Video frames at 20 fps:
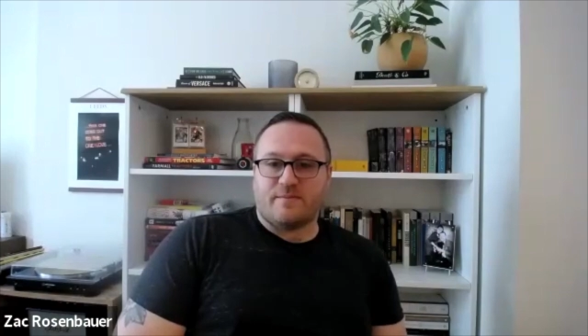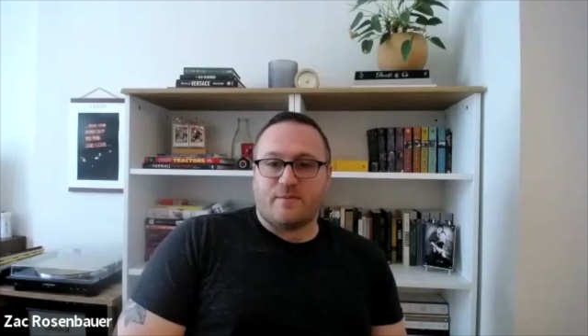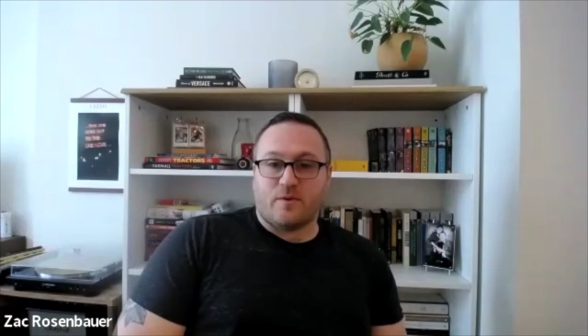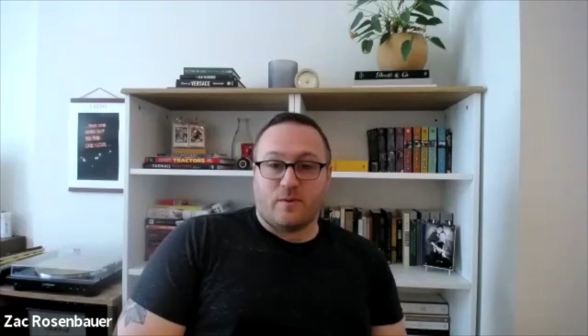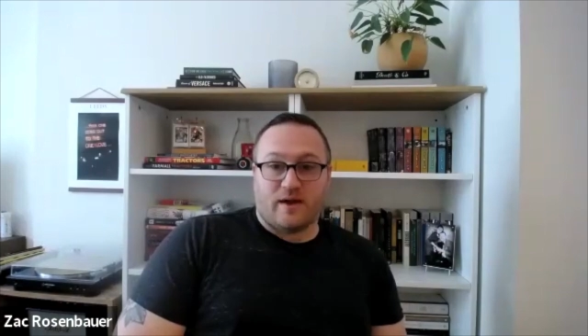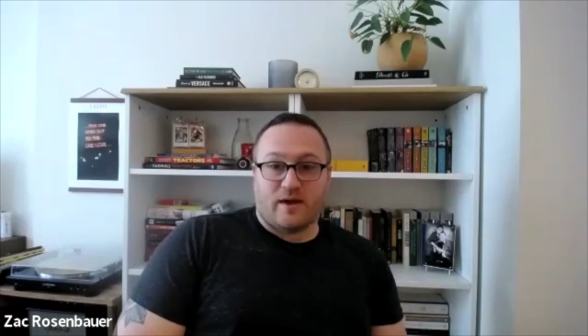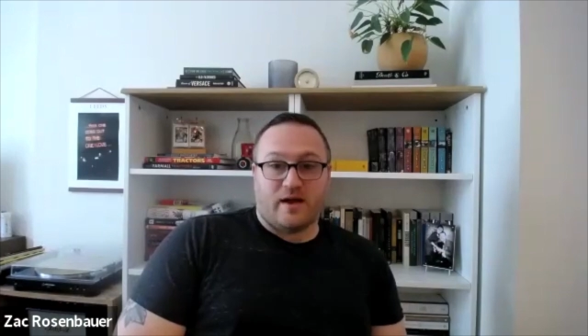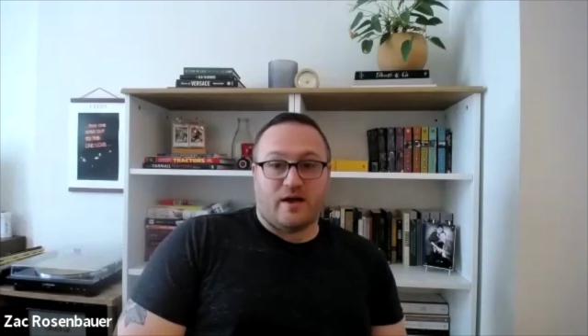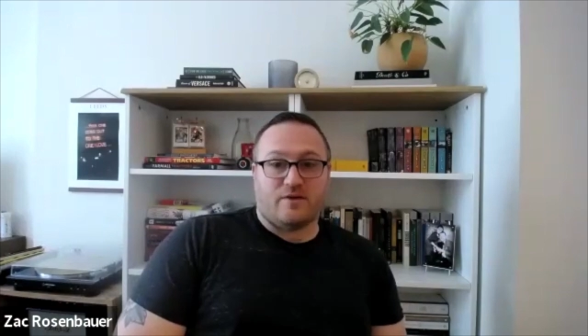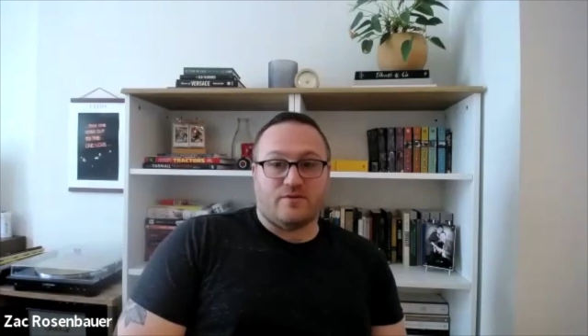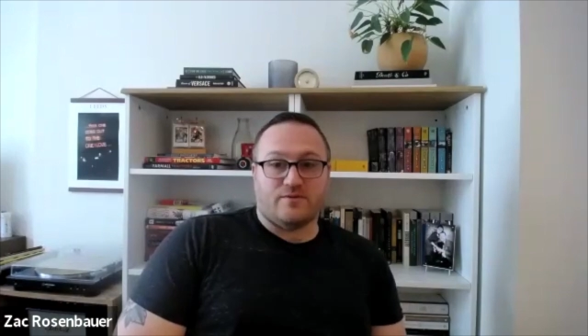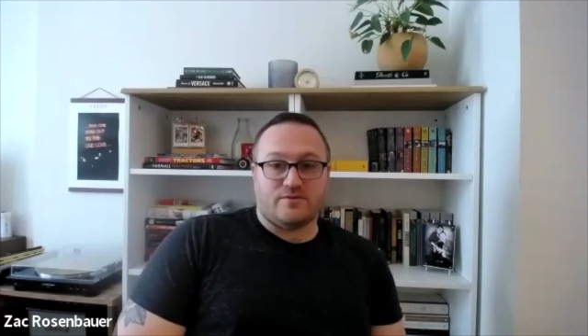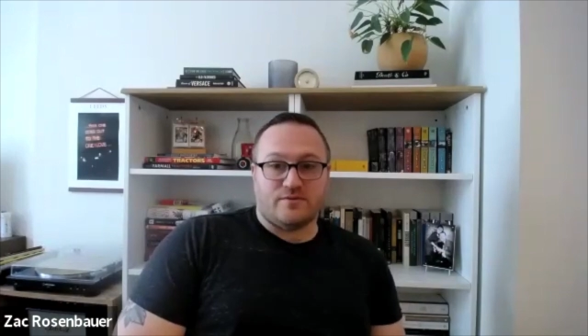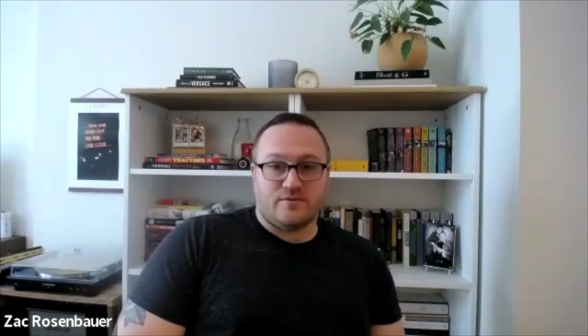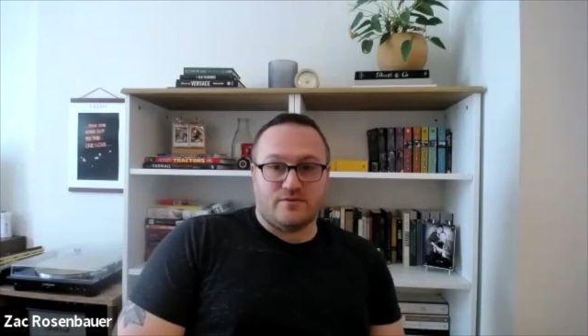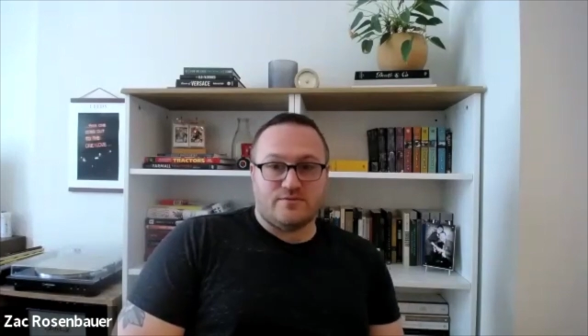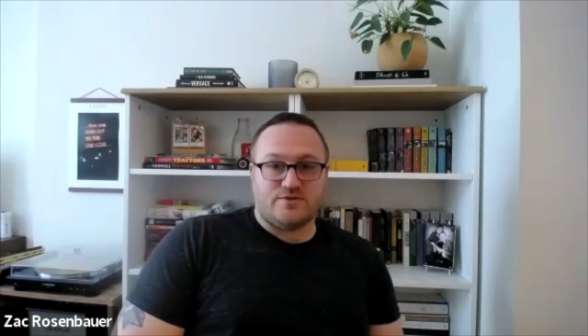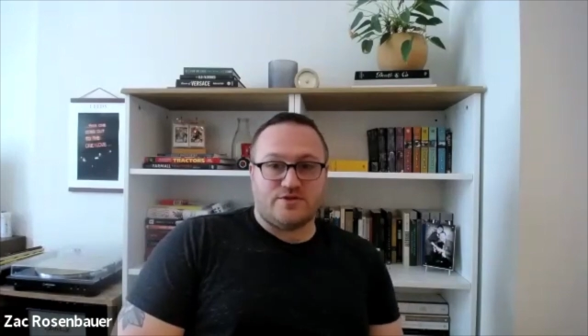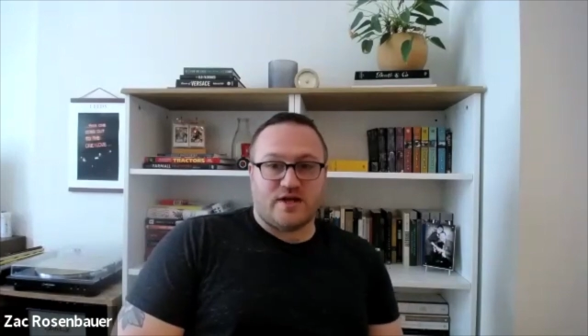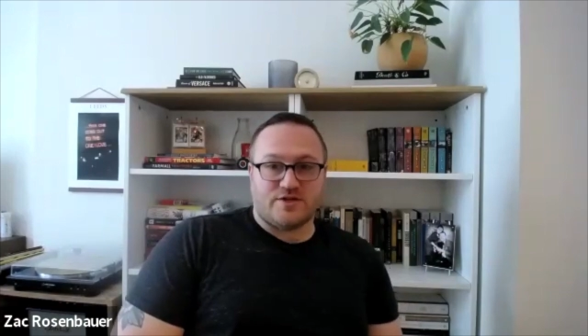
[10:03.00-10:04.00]
around
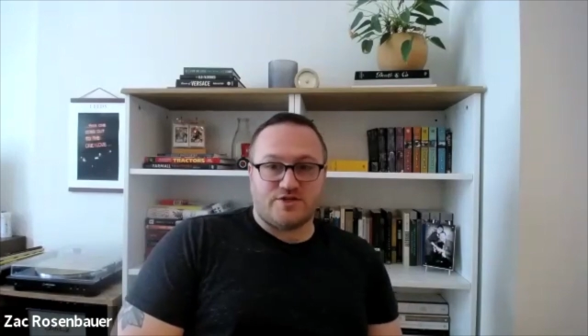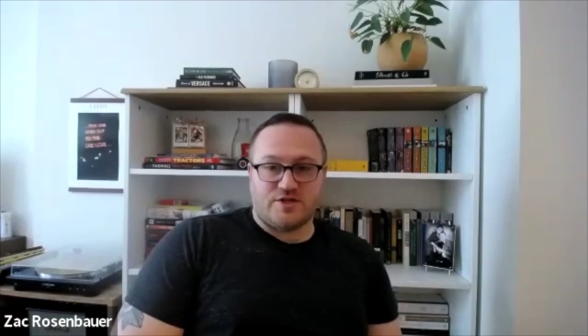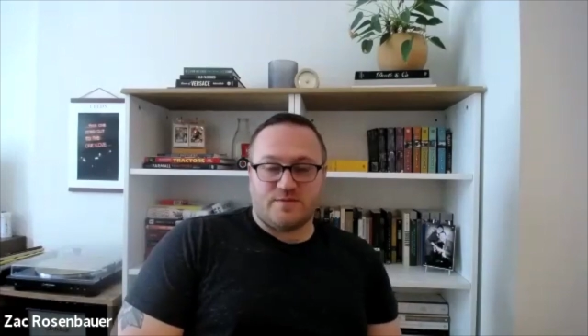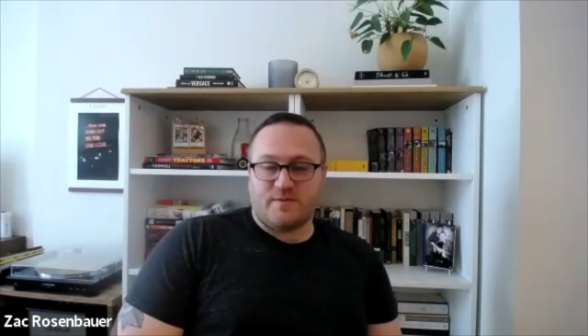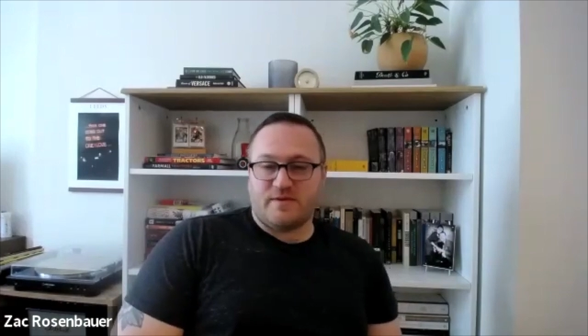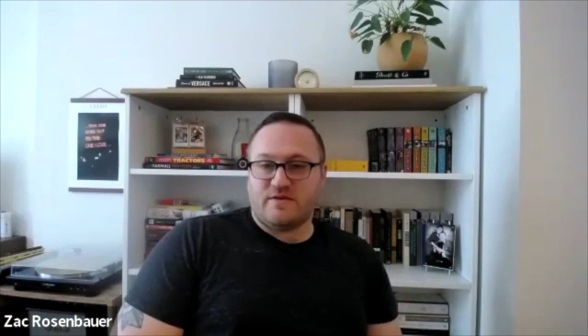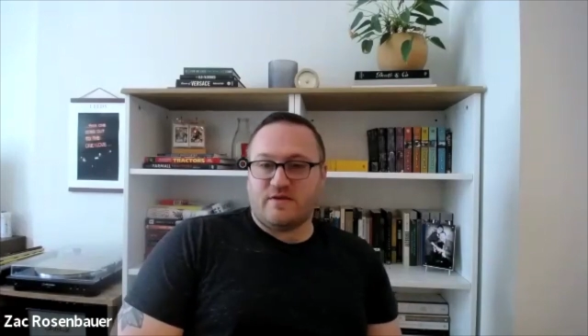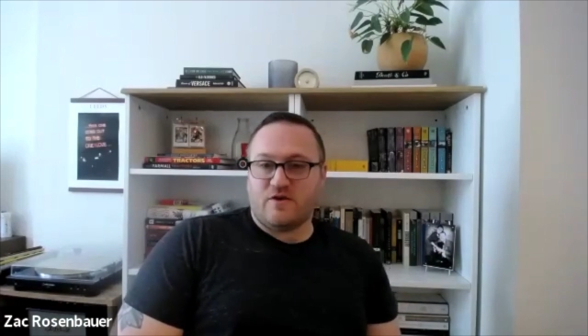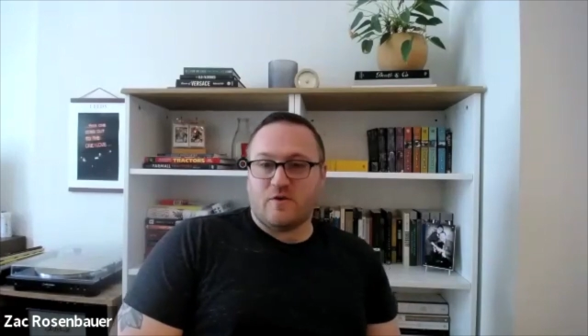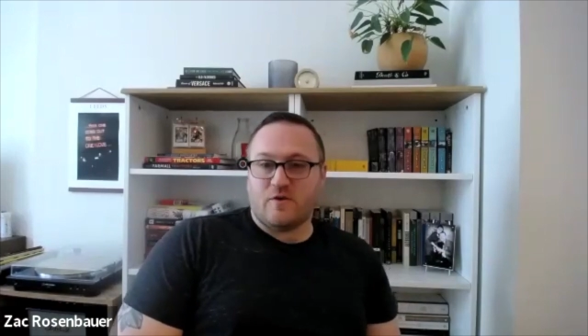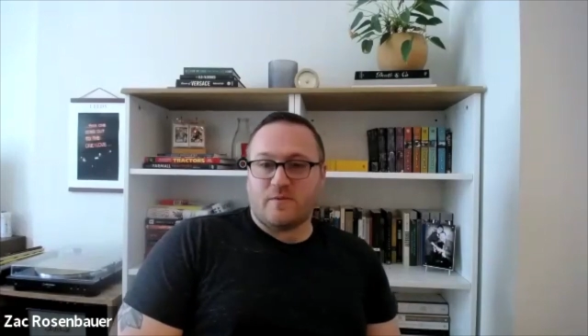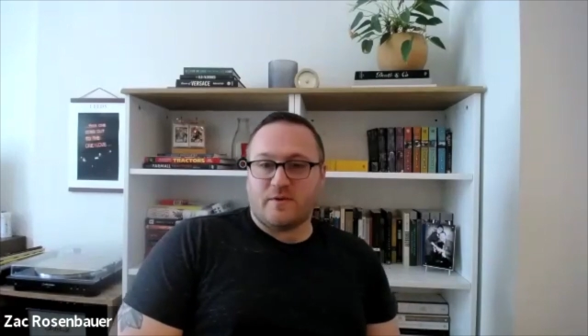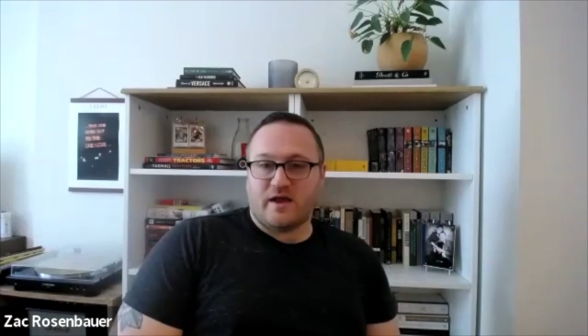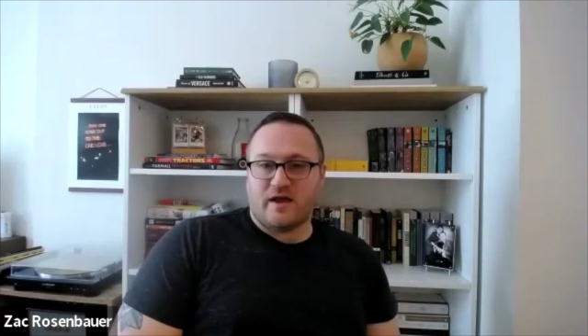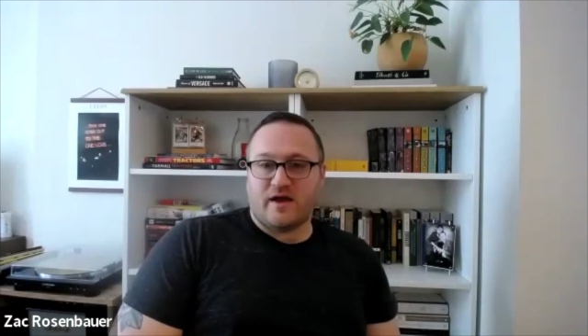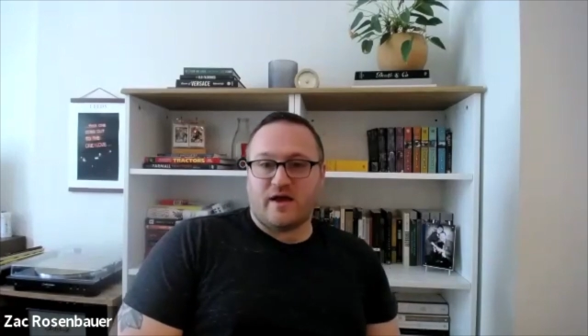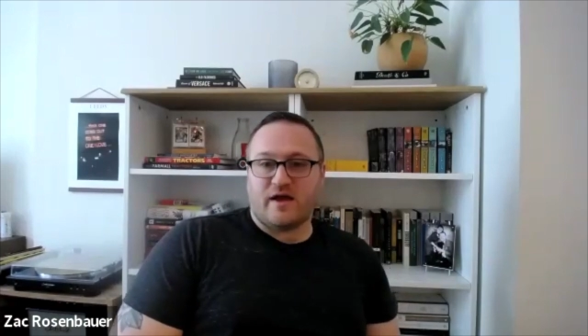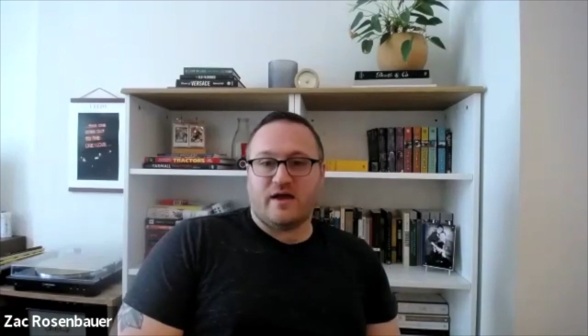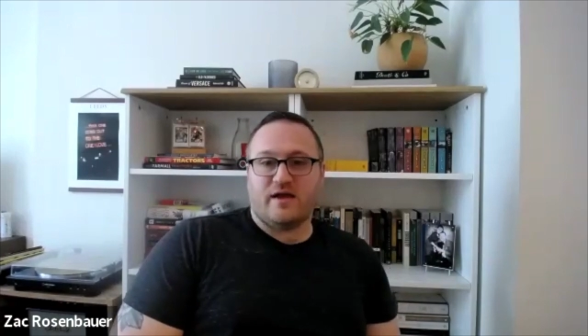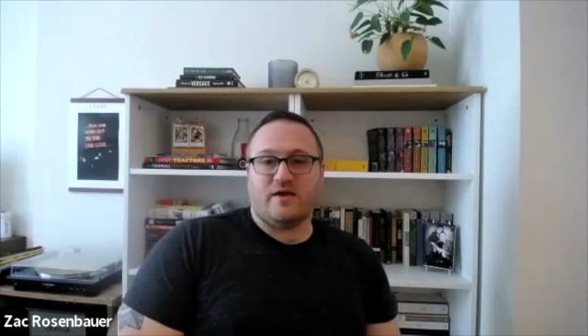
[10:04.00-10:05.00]
ChatGPT,
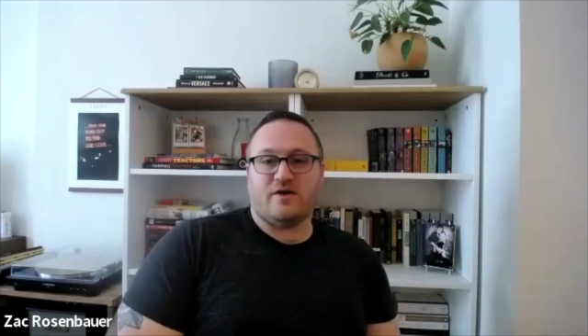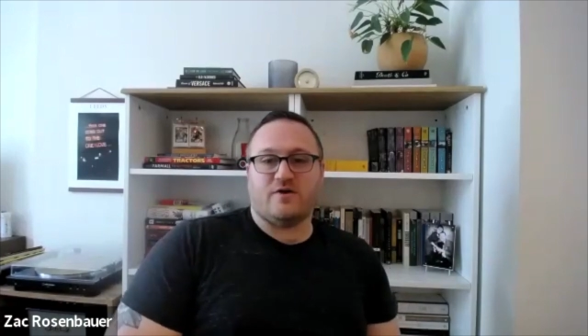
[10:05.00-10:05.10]
OpenAI,